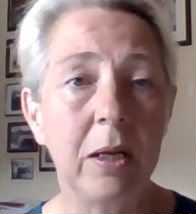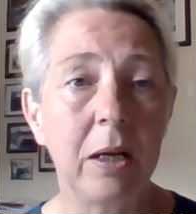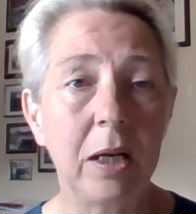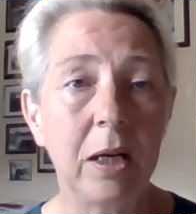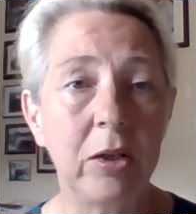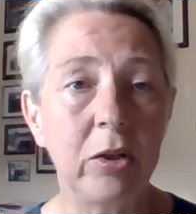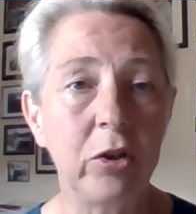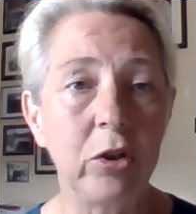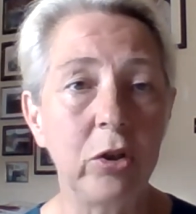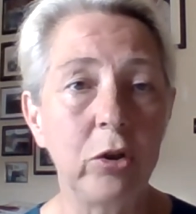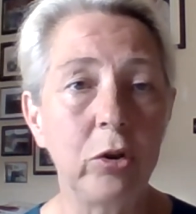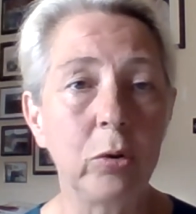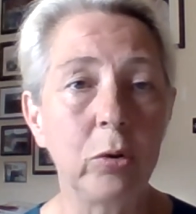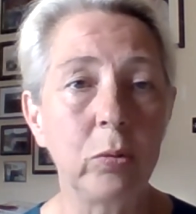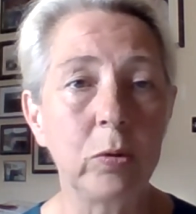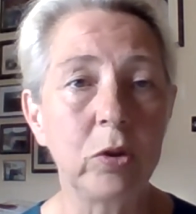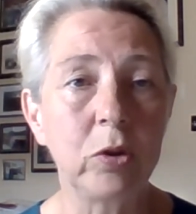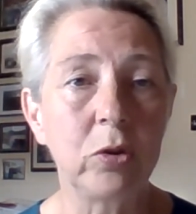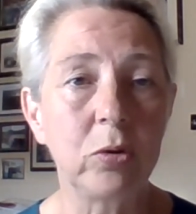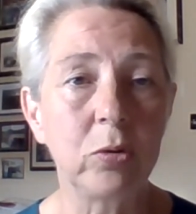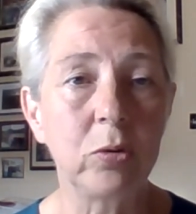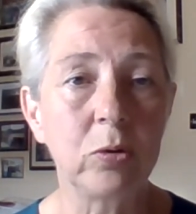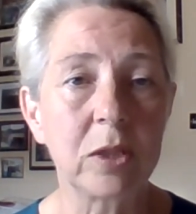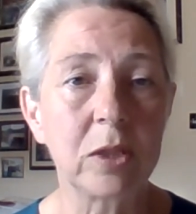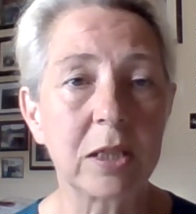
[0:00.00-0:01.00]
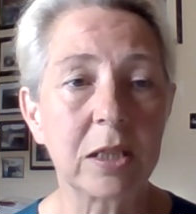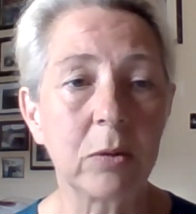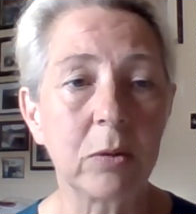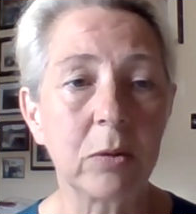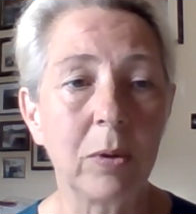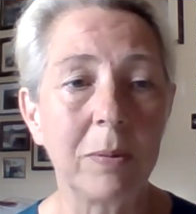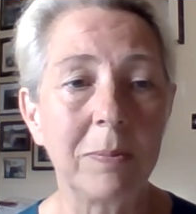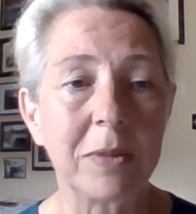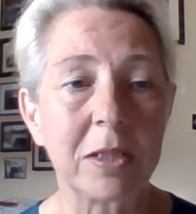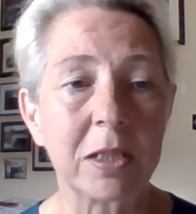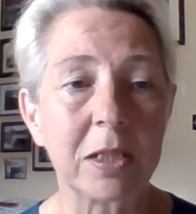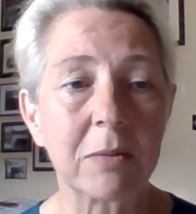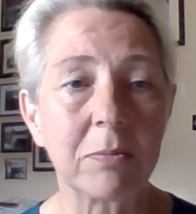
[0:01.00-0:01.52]
And, you know, we do see
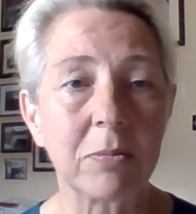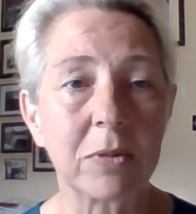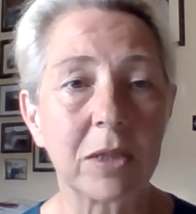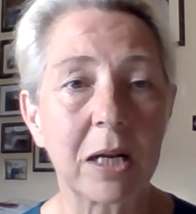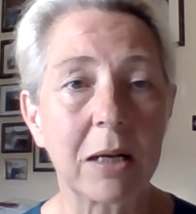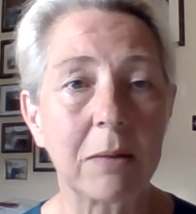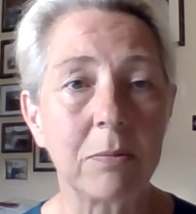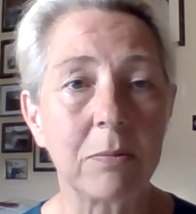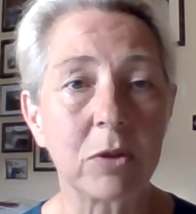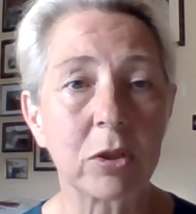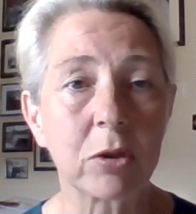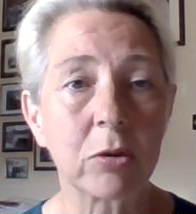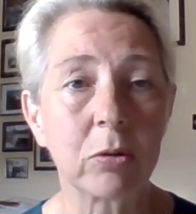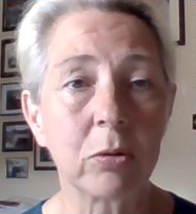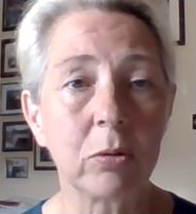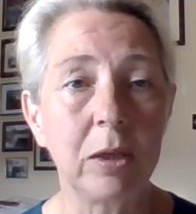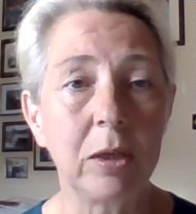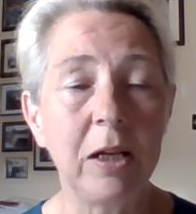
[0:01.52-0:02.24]
women sometimes who,